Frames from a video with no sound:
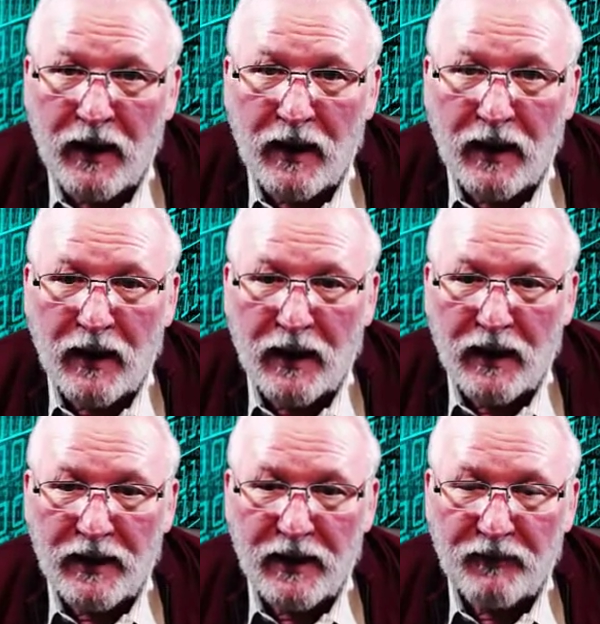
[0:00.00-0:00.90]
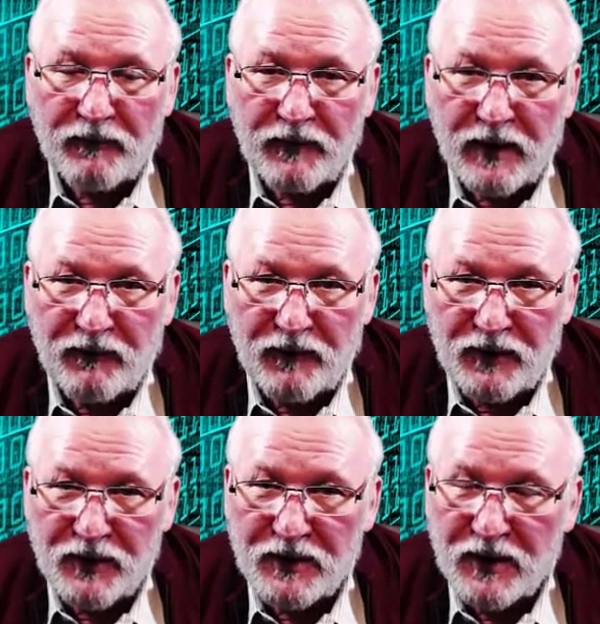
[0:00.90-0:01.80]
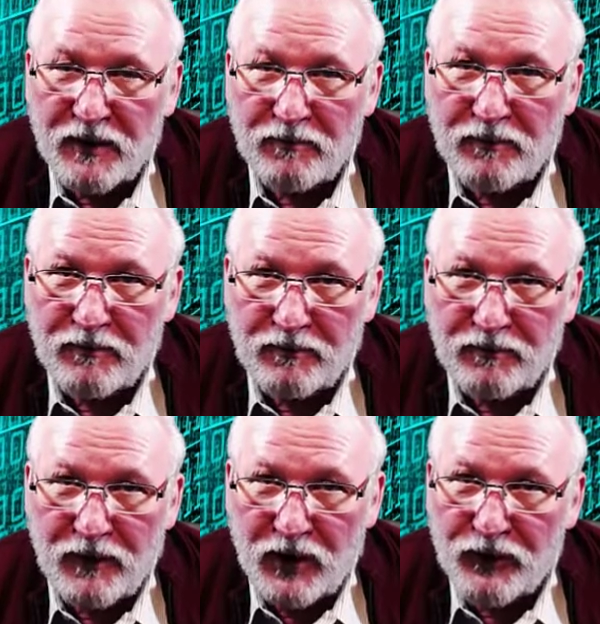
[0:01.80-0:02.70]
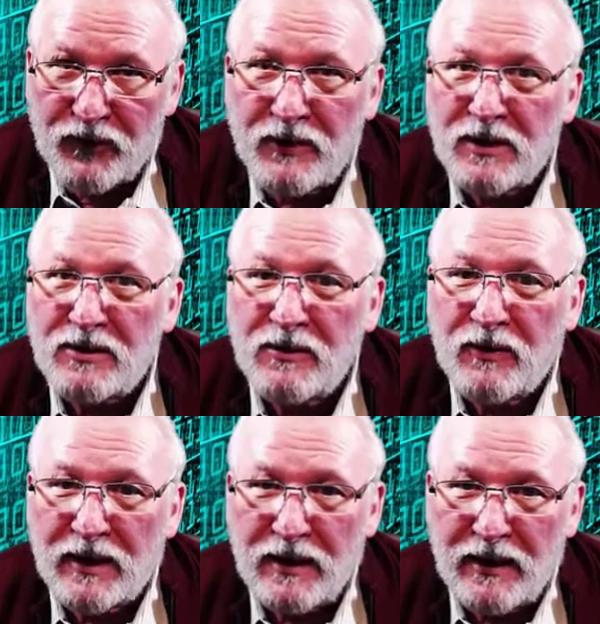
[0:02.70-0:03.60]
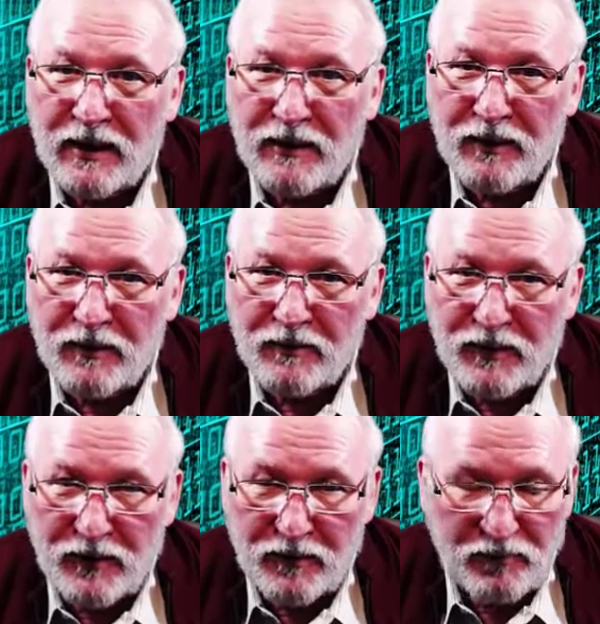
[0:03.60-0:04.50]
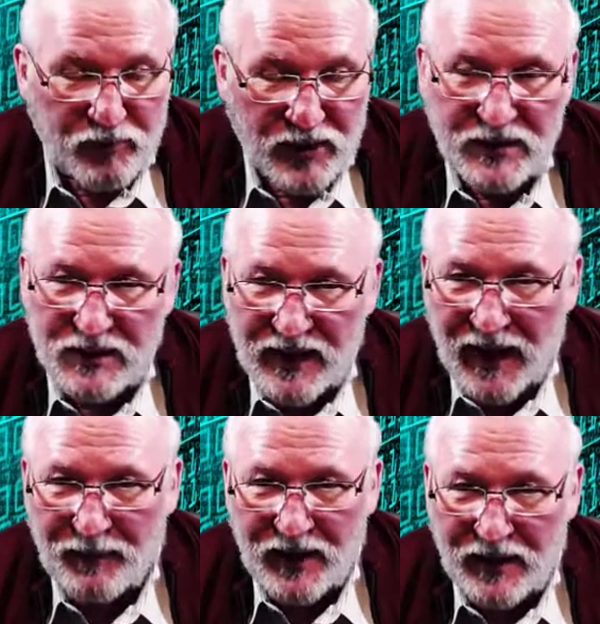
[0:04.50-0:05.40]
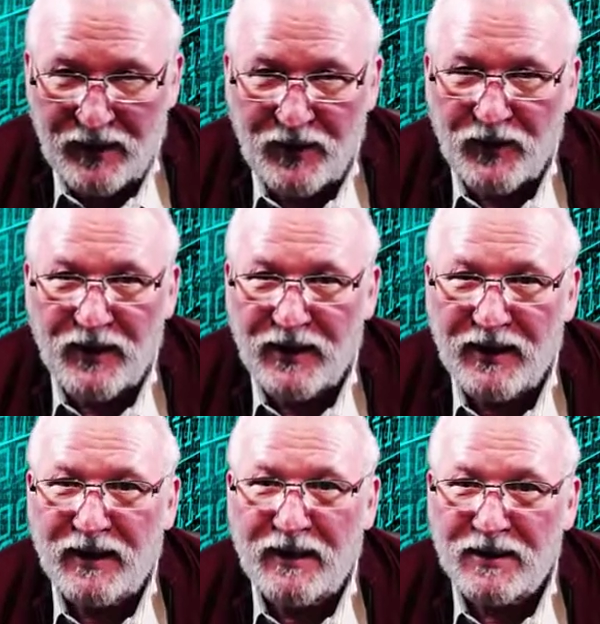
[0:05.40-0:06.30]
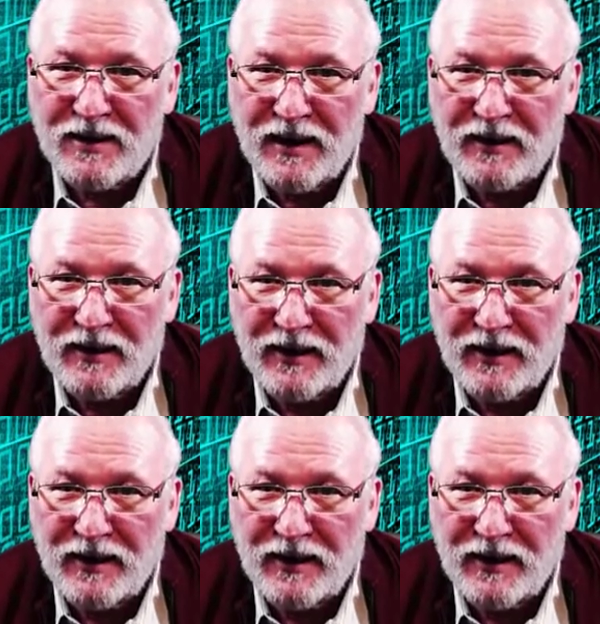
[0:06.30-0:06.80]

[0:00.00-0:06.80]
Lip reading: If you just go through this too quickly and you press the Tab key and you go to Done, it's not going to get